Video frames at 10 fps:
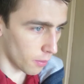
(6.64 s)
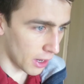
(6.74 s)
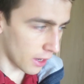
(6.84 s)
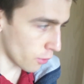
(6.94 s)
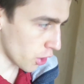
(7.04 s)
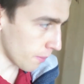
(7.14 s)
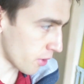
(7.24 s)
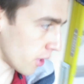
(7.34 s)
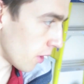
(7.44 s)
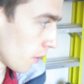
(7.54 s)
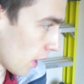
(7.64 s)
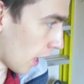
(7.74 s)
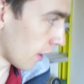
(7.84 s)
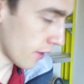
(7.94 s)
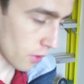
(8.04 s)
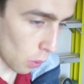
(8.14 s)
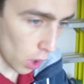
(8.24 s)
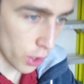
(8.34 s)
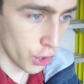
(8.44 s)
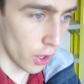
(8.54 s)
A couple of little jobs to do. There's a
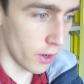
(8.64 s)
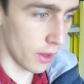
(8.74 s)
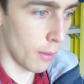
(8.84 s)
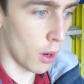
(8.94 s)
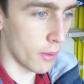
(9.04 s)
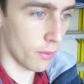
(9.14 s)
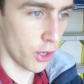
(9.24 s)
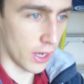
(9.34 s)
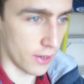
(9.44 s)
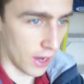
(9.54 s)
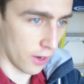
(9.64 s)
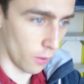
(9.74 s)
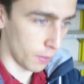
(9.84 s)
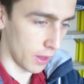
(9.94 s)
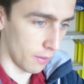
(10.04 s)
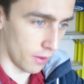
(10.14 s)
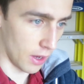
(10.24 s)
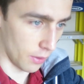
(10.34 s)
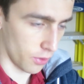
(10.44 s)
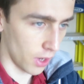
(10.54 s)
wash on at the moment, which I need to hang up
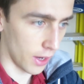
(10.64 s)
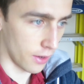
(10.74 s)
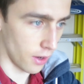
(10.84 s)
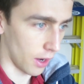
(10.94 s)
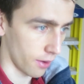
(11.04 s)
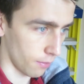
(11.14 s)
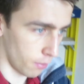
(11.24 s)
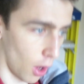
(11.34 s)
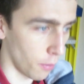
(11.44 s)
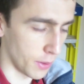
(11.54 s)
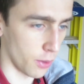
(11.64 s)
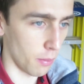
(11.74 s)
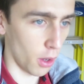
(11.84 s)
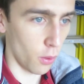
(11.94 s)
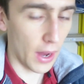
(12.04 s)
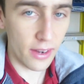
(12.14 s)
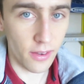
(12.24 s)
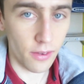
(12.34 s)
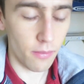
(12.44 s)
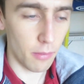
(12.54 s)
outside and hope it doesn't blow away,
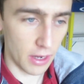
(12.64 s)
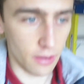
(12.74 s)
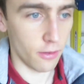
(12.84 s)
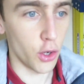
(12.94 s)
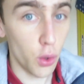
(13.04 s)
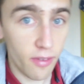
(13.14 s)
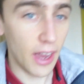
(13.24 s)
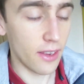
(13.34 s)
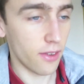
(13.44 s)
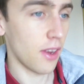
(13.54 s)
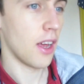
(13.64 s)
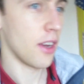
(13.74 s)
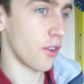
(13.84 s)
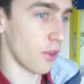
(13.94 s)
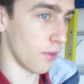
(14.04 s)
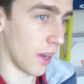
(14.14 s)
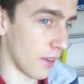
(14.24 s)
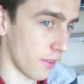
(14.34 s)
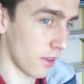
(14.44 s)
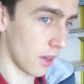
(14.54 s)
because it's duvets.
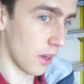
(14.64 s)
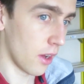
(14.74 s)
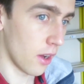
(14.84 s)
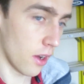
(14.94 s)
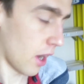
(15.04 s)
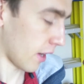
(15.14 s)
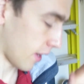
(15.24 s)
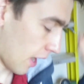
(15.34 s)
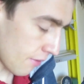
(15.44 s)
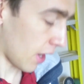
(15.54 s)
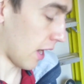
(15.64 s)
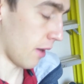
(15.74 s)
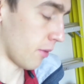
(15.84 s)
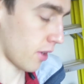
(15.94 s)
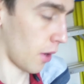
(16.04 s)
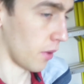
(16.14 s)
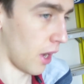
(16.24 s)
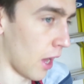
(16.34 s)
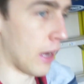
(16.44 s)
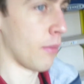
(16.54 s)
Duvets, I can never get them to go on
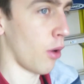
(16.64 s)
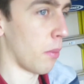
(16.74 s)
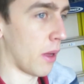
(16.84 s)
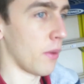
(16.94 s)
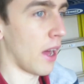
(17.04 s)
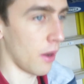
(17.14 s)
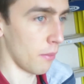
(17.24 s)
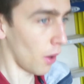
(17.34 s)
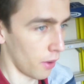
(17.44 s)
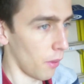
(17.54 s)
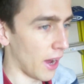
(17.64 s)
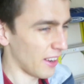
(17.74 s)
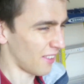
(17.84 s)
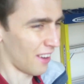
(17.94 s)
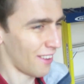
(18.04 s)
the line properly without them blowing away. It's a